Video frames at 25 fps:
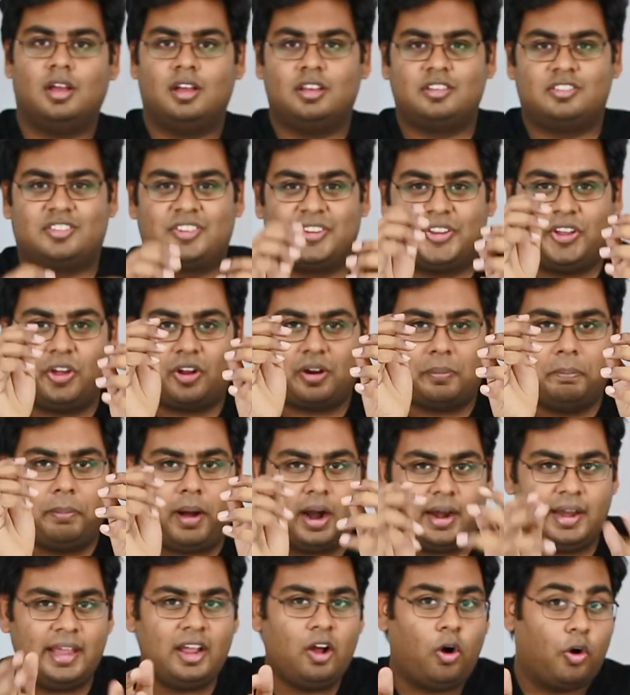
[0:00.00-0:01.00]
So you're a
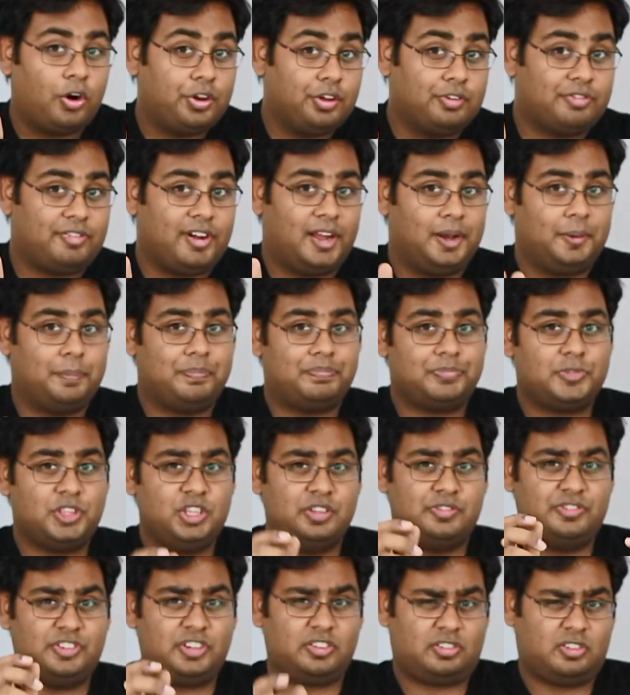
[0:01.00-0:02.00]
budding audiophile.
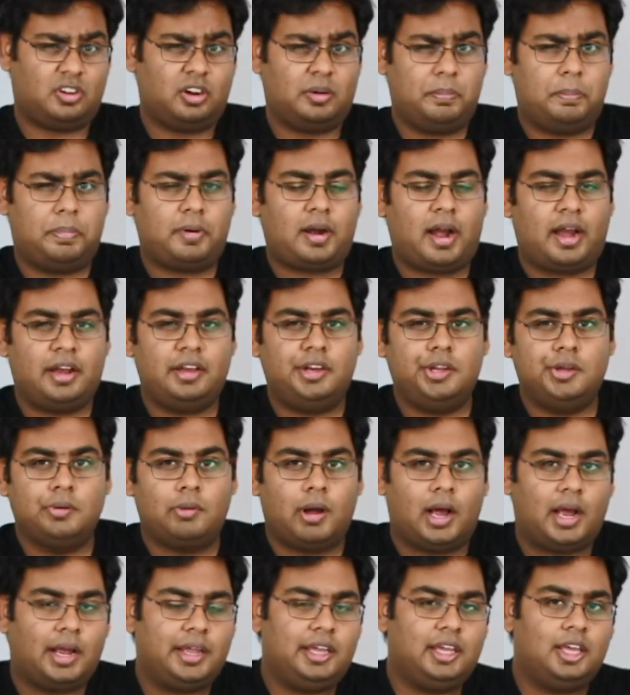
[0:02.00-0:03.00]
You've just got a brand new
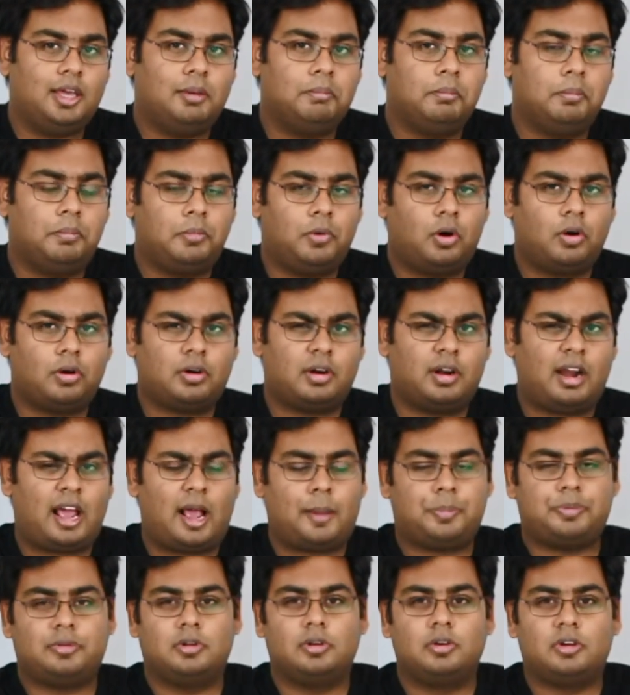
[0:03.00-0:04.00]
IEM or an
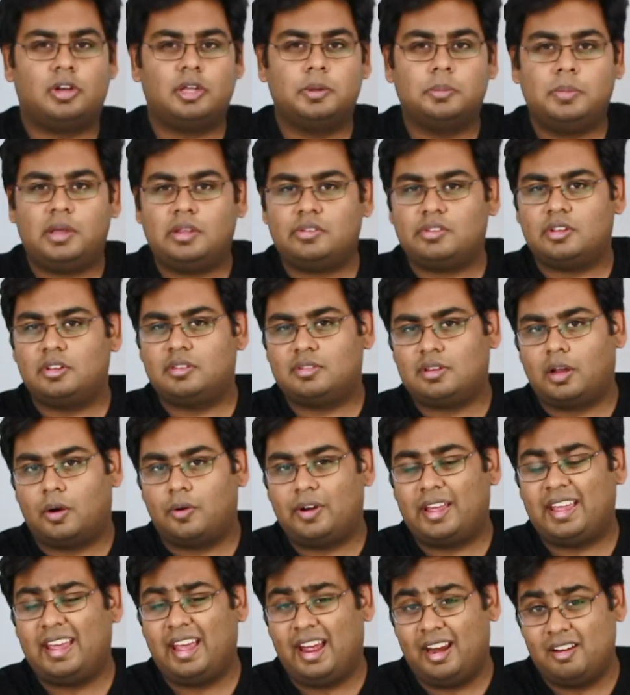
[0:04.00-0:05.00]
absolutely amazing
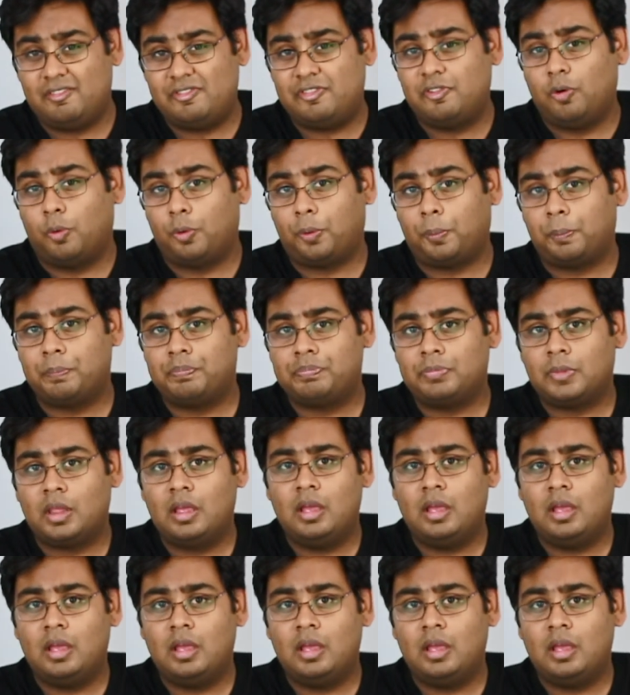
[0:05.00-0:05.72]
sounding headphone.